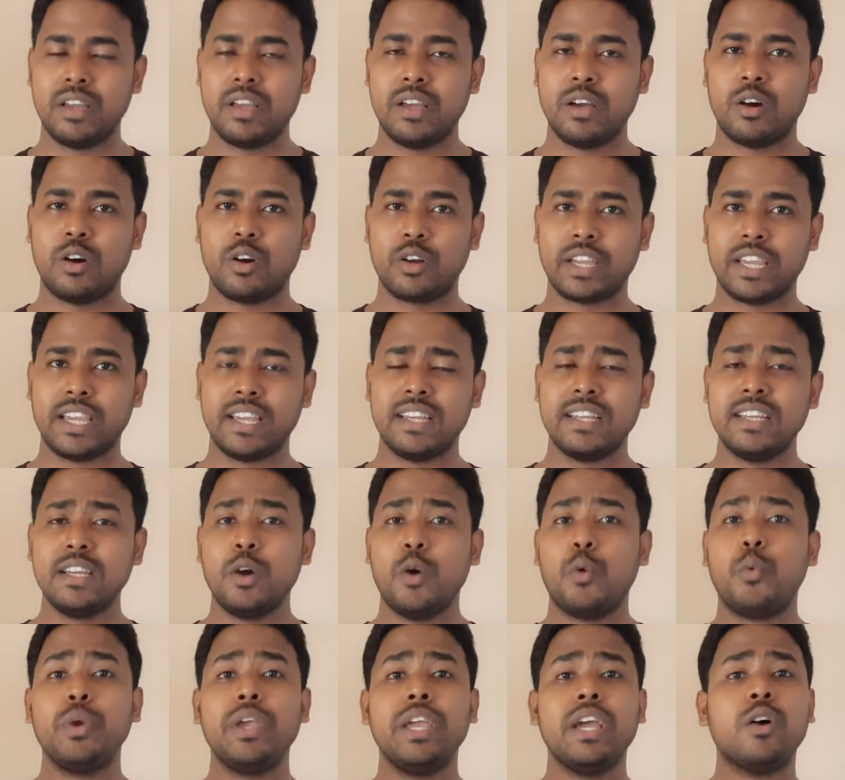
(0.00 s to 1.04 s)
Okay,
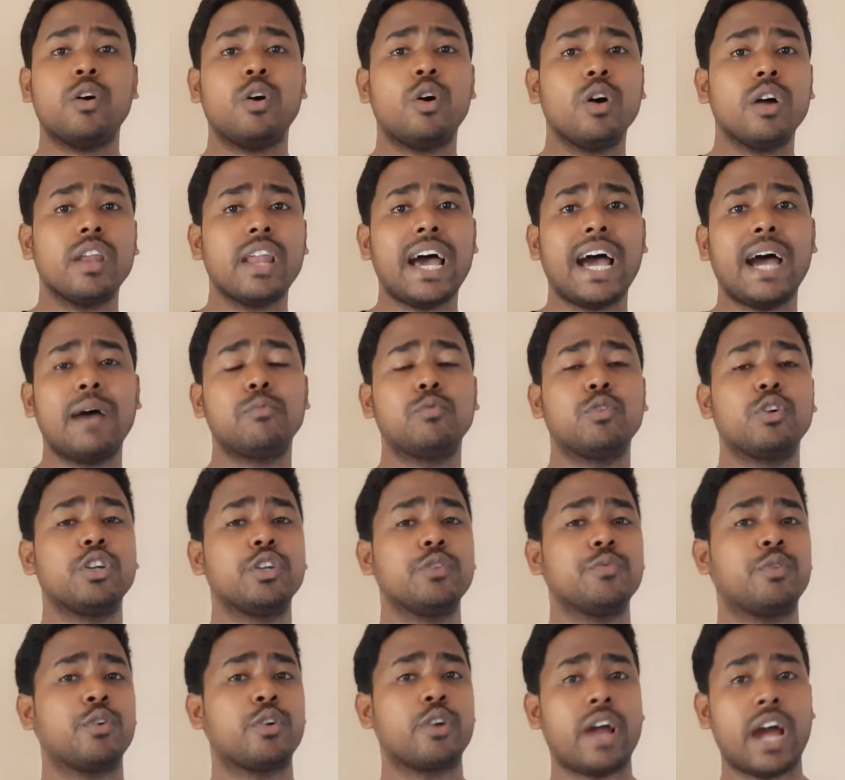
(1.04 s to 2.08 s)
we all have
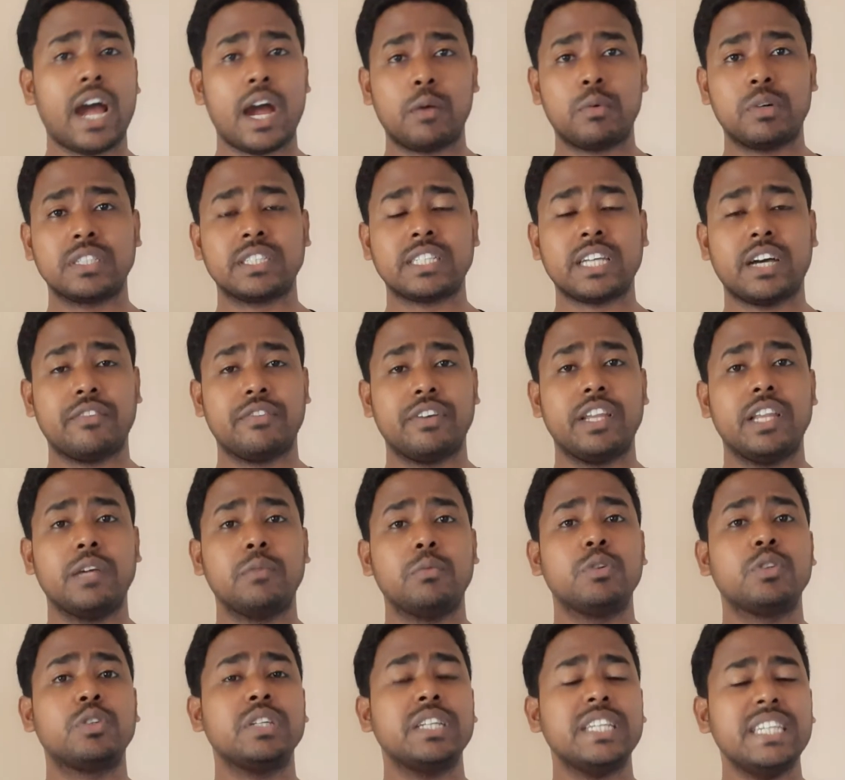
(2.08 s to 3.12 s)
24 hours
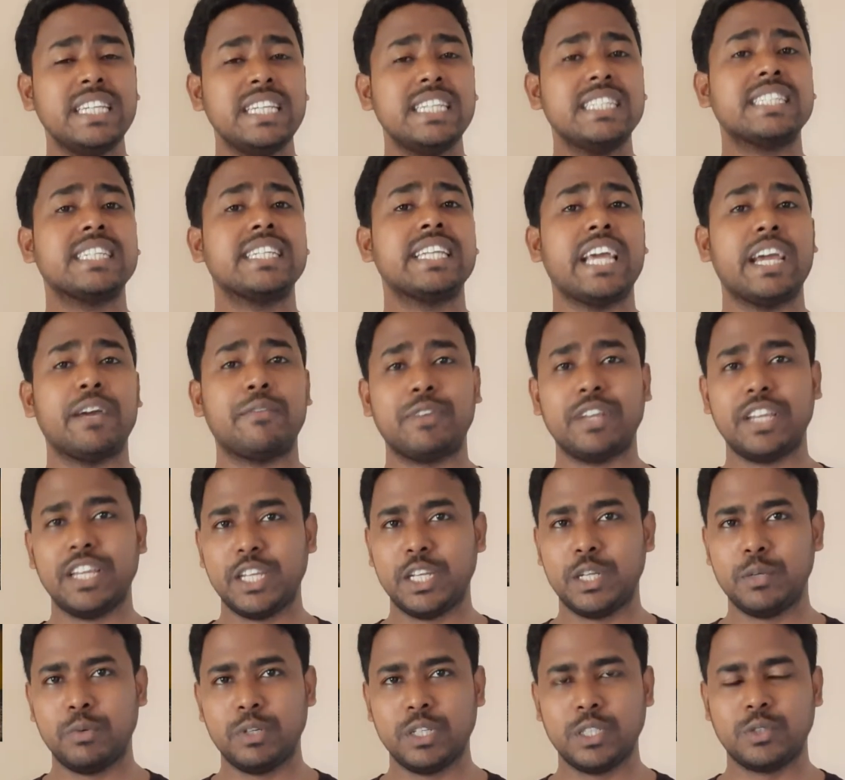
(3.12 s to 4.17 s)
available to each and every
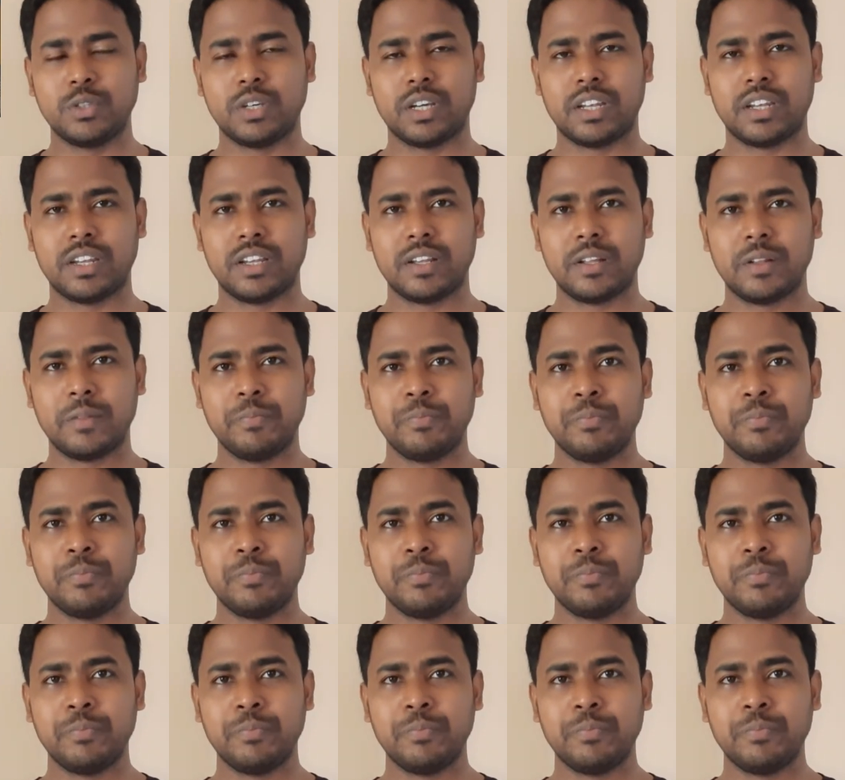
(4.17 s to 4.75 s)
individual,